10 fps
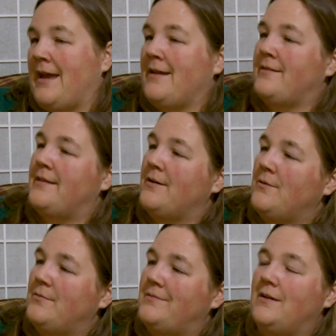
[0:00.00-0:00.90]
And
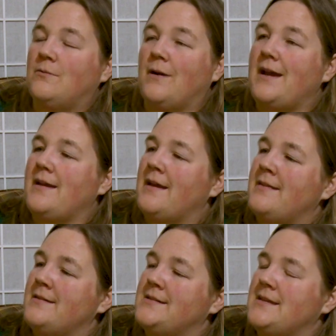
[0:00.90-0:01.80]
they're white,
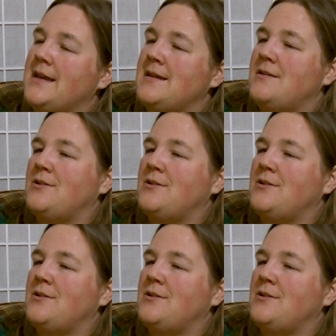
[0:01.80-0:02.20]
and the skin,